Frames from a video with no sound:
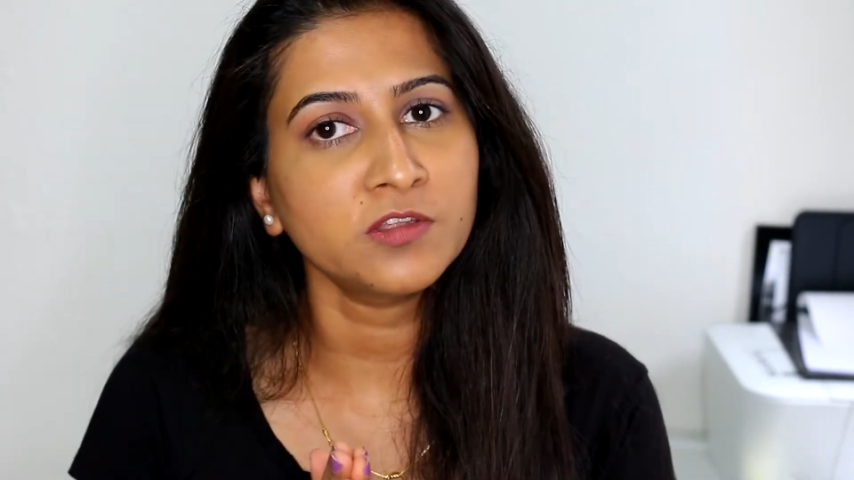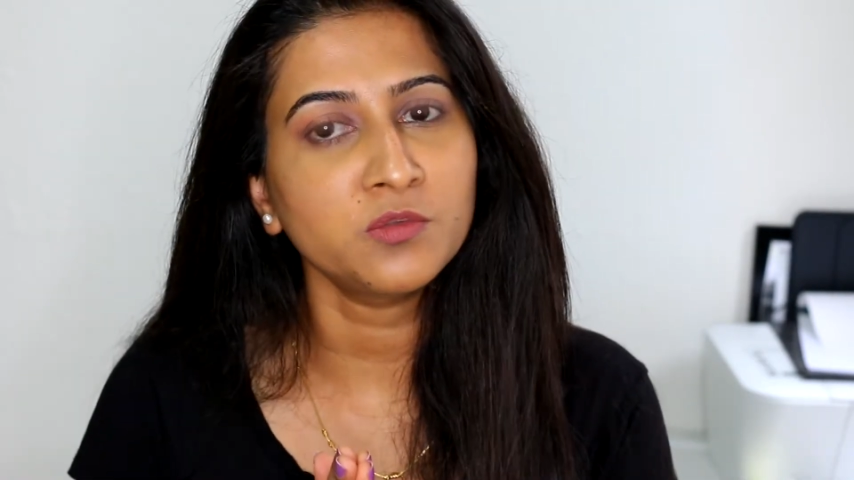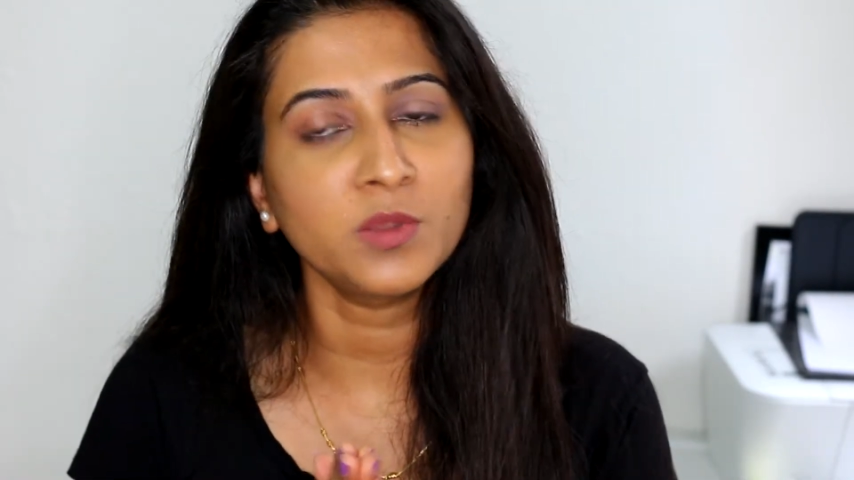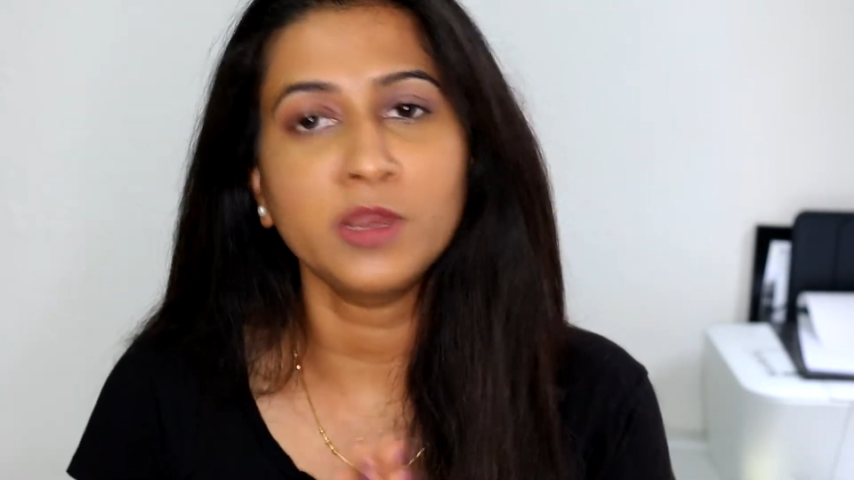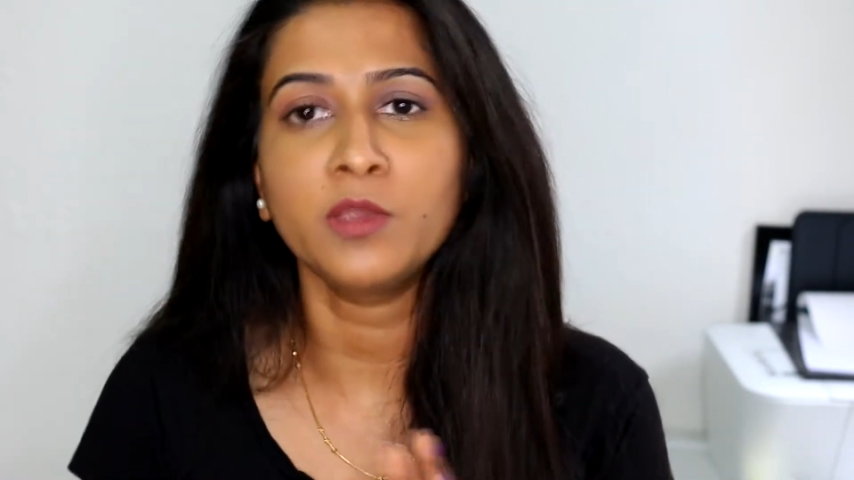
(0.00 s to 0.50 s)

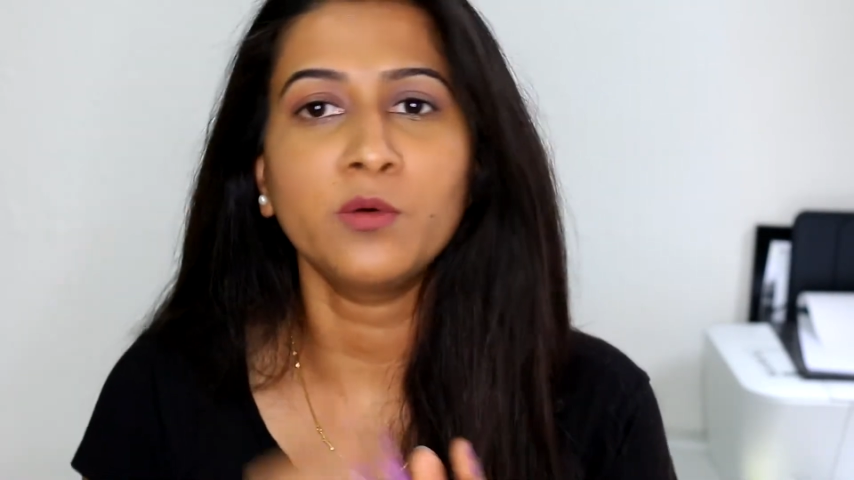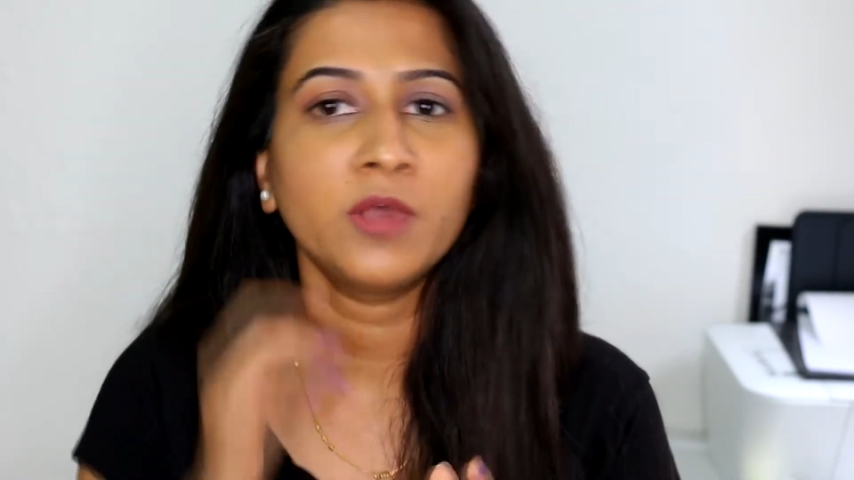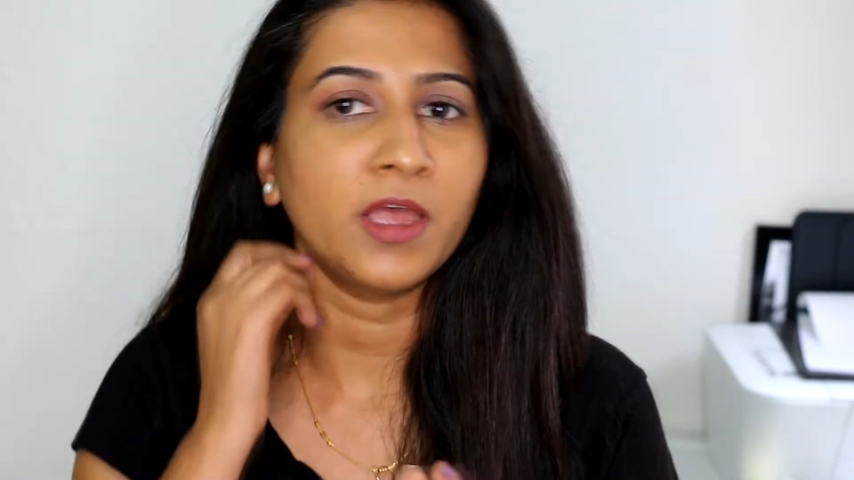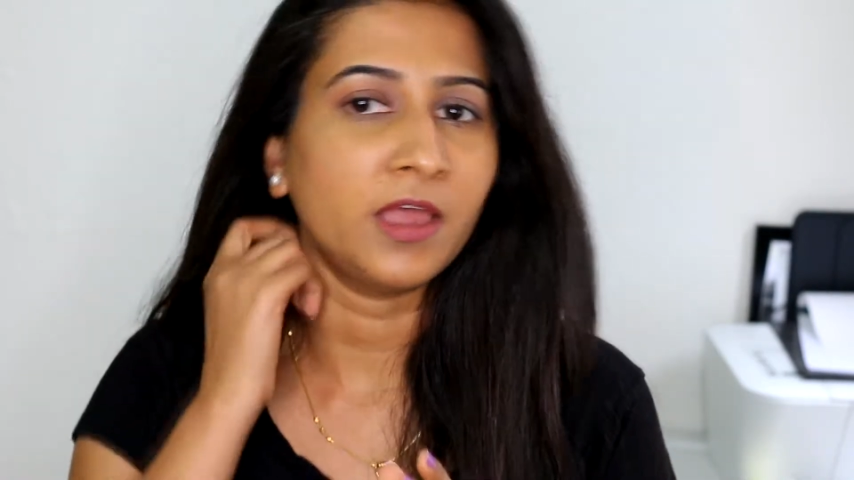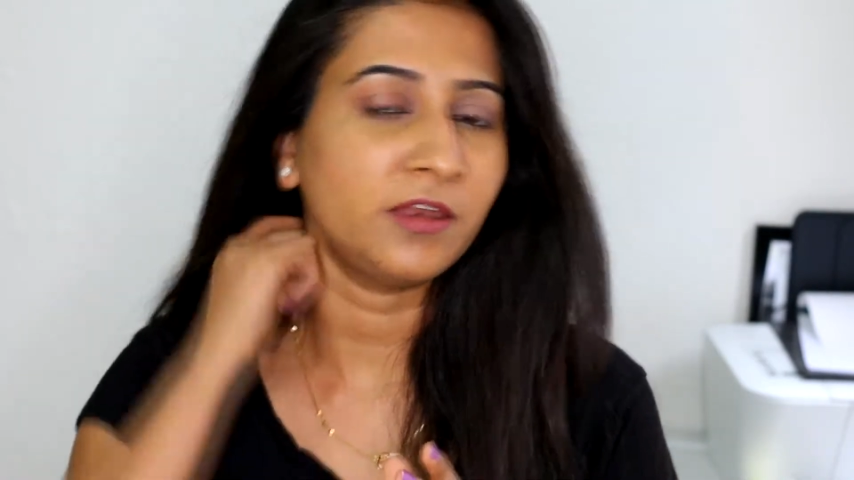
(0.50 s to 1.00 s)
this video
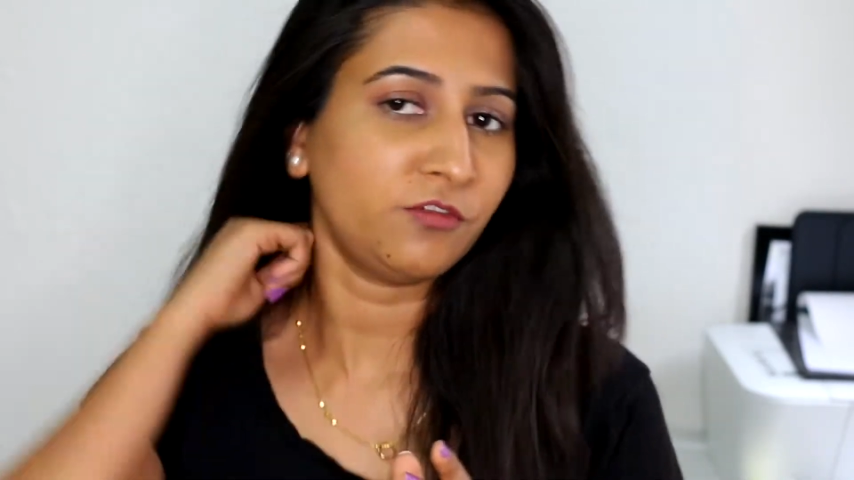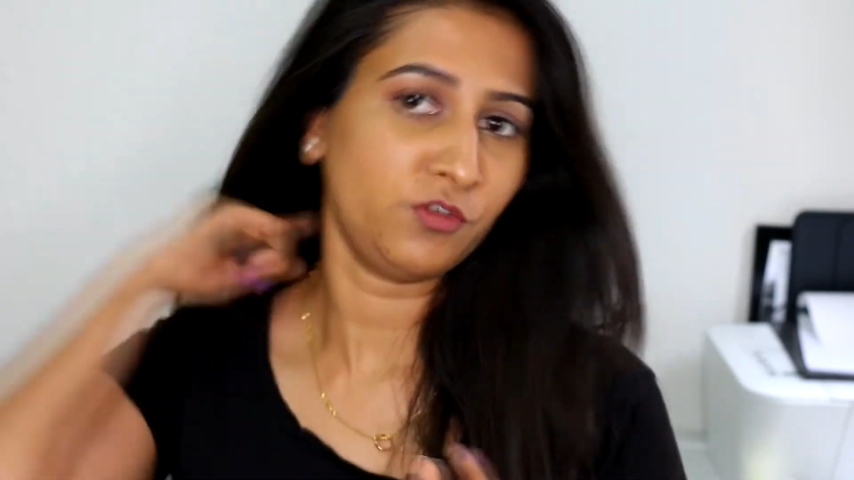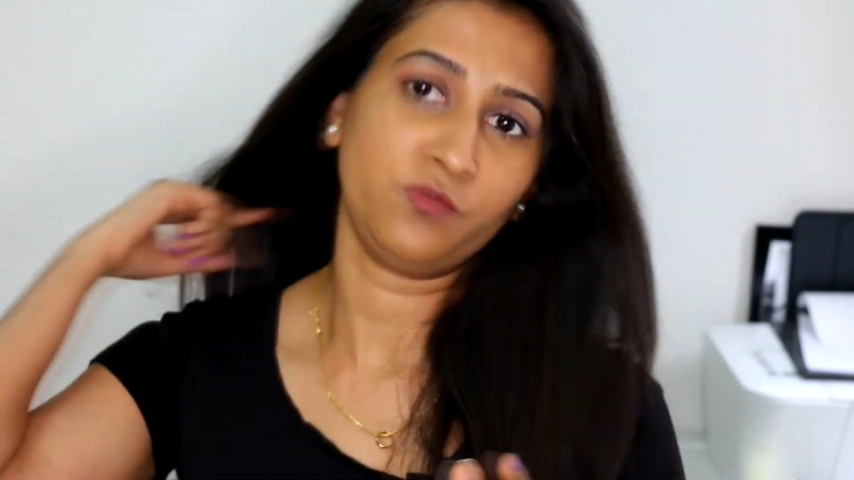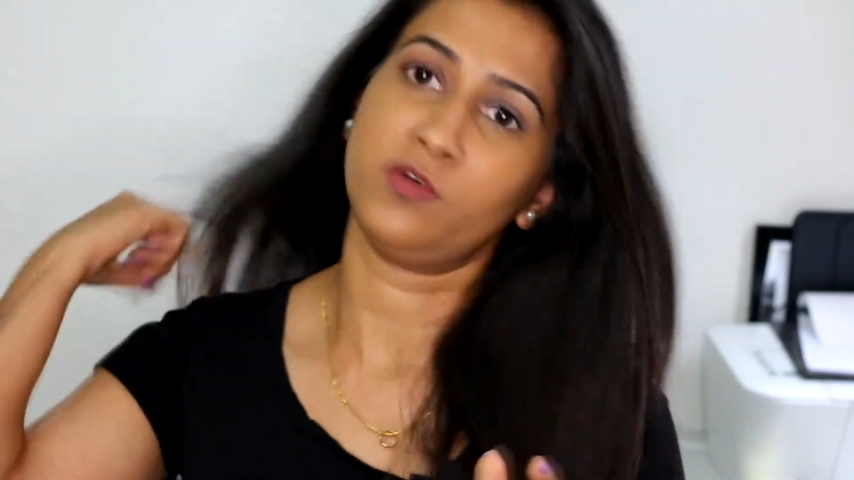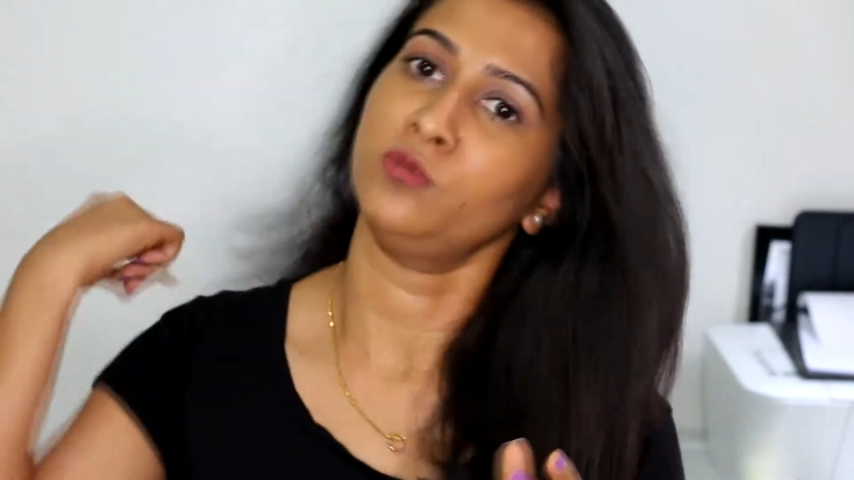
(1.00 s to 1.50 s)
and if
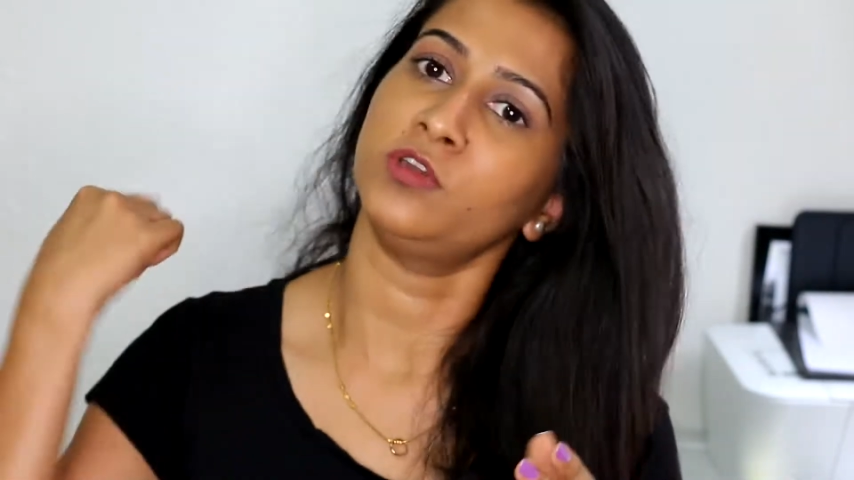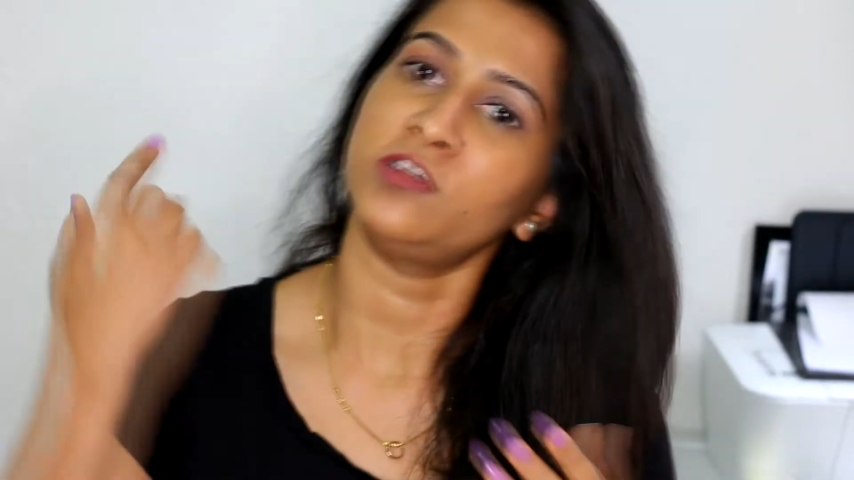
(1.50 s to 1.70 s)
you found